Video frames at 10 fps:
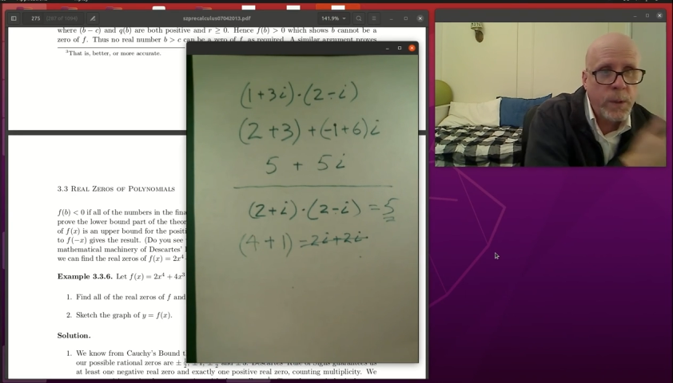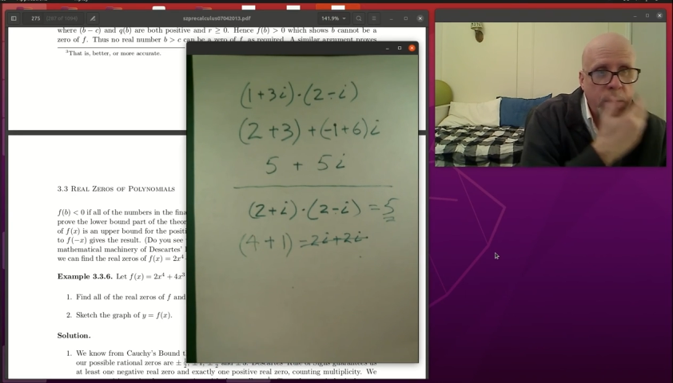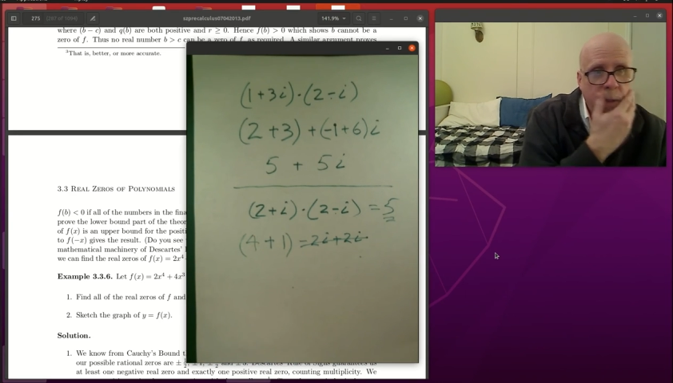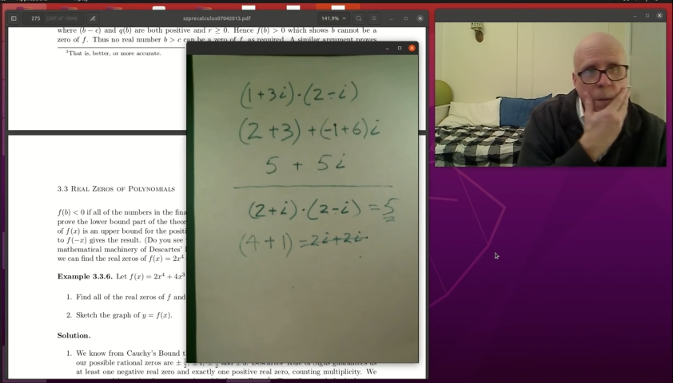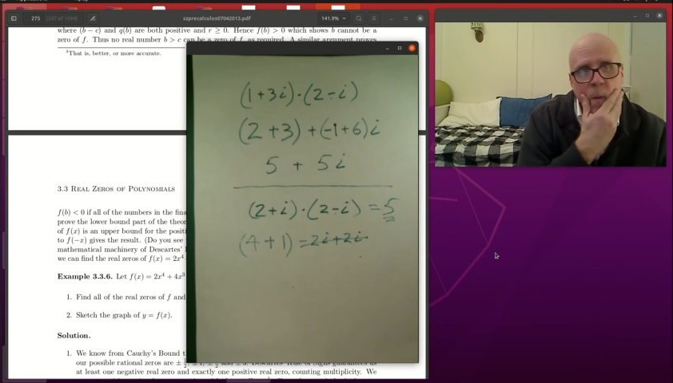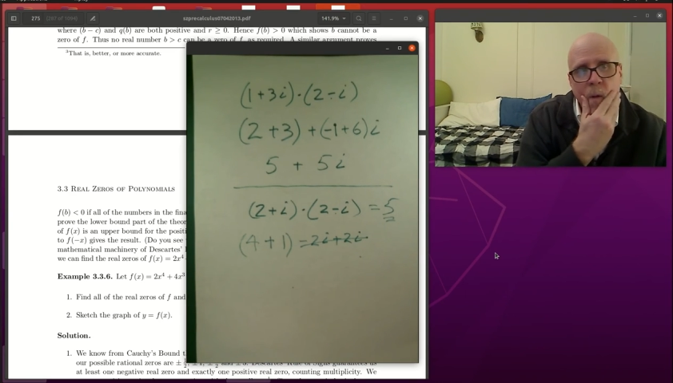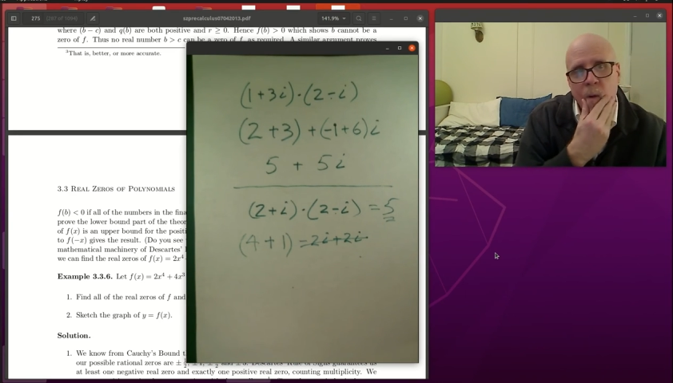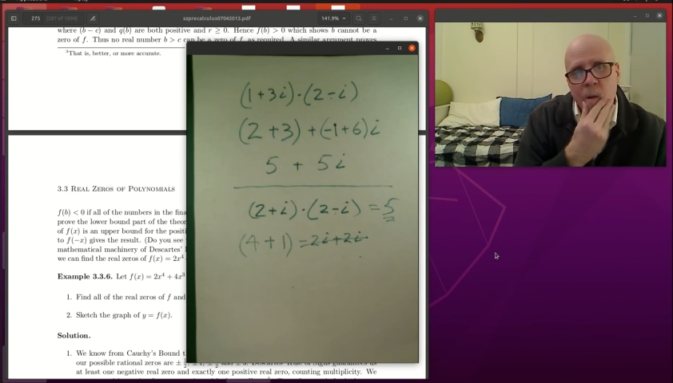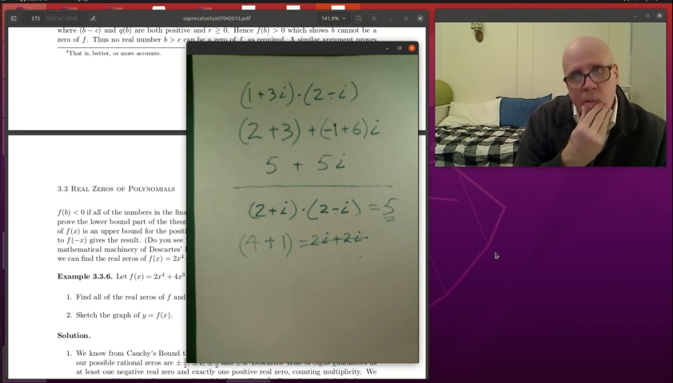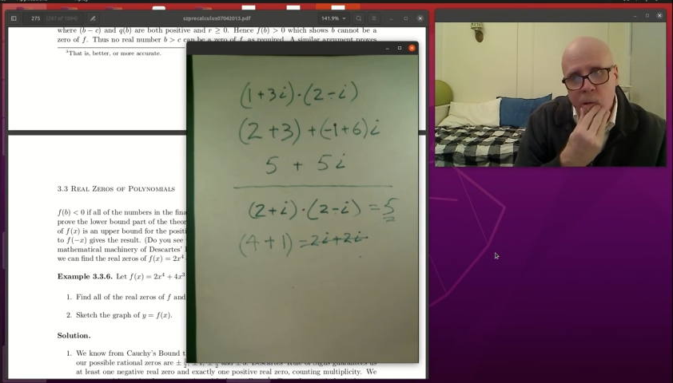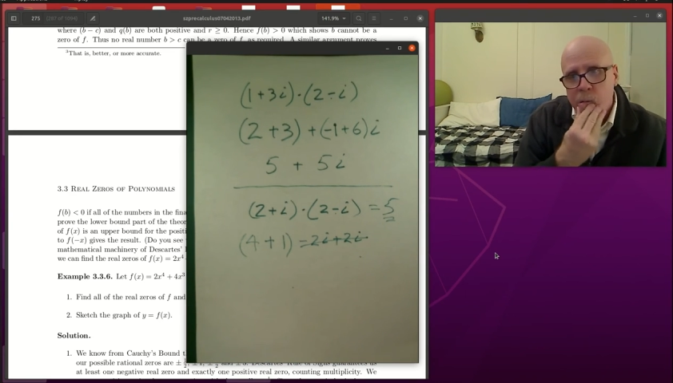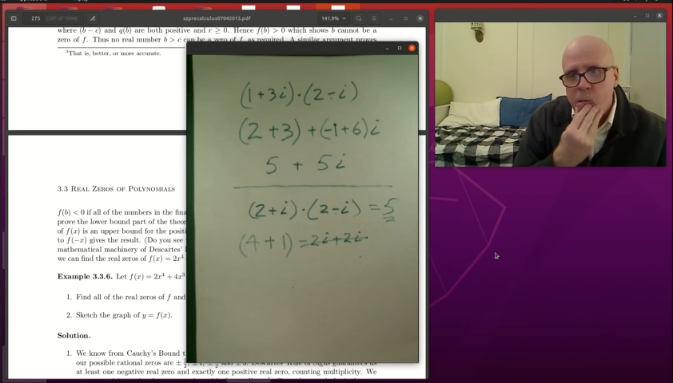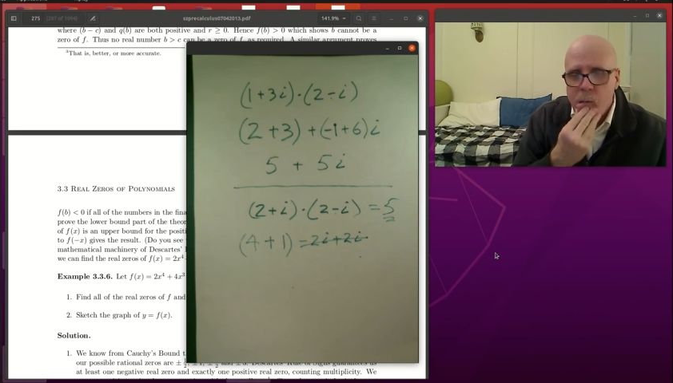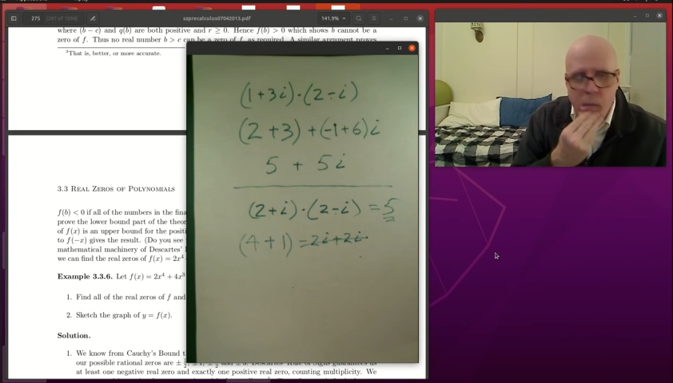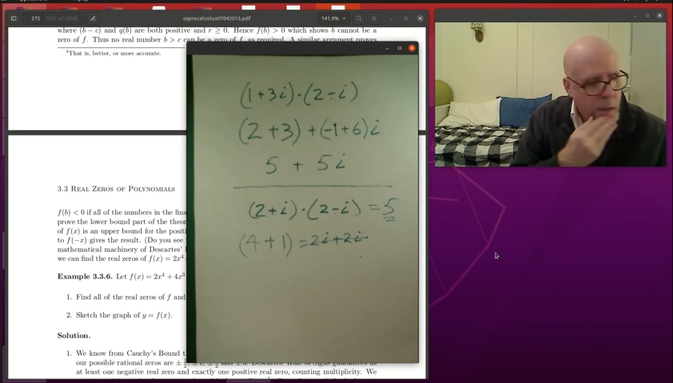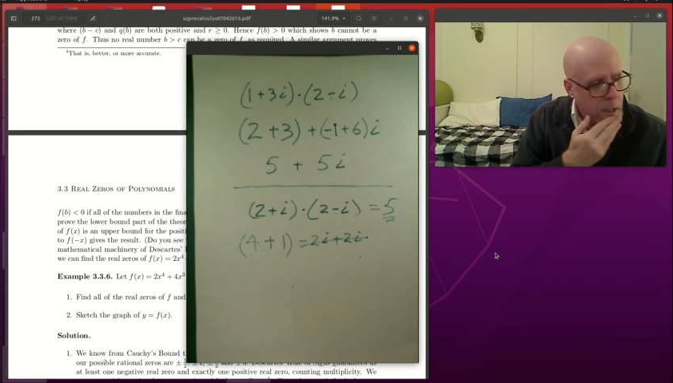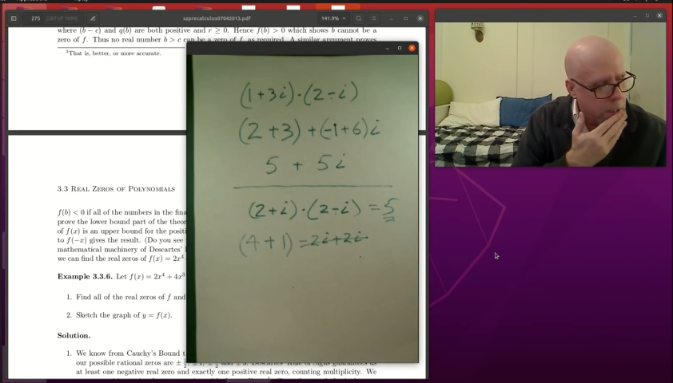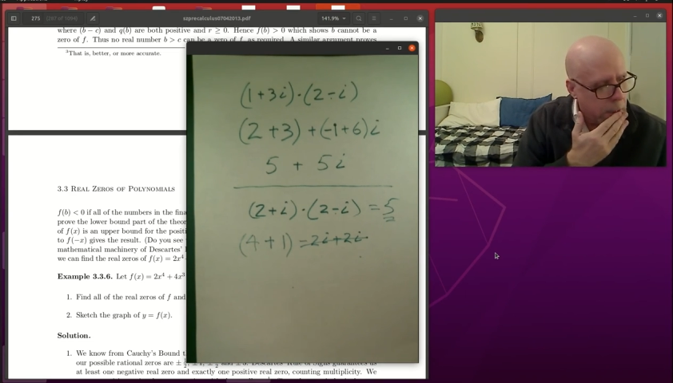So, all